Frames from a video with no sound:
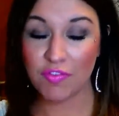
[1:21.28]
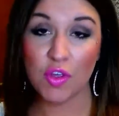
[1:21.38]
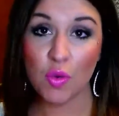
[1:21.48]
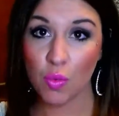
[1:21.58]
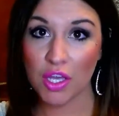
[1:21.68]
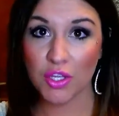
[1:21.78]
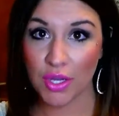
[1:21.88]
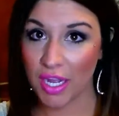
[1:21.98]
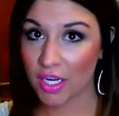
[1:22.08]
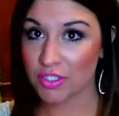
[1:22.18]
if you want
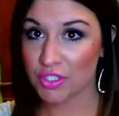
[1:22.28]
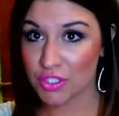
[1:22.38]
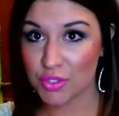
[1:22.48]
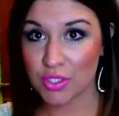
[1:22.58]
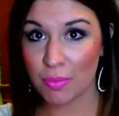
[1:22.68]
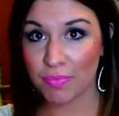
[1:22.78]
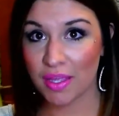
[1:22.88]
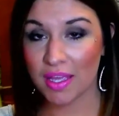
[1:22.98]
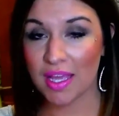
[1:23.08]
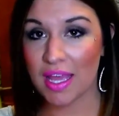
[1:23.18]
your hair to do
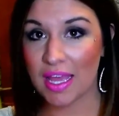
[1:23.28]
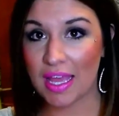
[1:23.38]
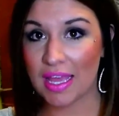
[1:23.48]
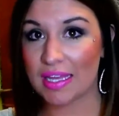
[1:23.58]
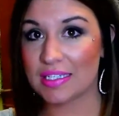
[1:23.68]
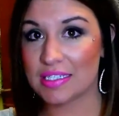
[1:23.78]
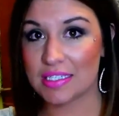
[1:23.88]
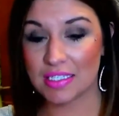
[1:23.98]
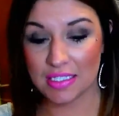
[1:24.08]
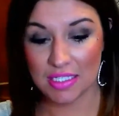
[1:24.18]
something
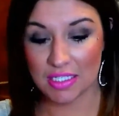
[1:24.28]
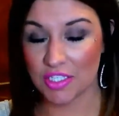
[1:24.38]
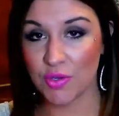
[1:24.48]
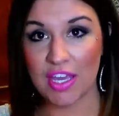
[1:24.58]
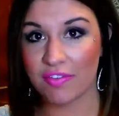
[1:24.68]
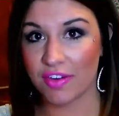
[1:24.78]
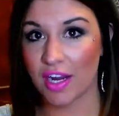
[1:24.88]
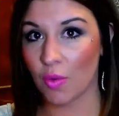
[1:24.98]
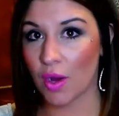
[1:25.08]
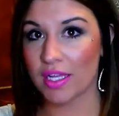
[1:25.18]
and you can't
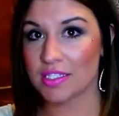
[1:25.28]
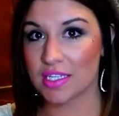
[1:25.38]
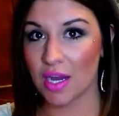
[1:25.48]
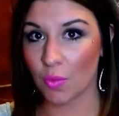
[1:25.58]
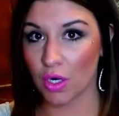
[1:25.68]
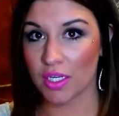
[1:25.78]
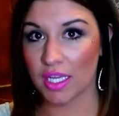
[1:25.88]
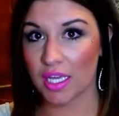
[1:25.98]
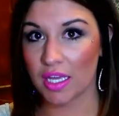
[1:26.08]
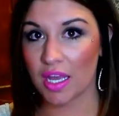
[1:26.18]
figure out why it's not
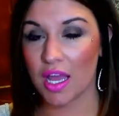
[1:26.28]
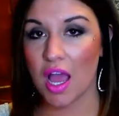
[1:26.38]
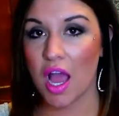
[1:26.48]
working,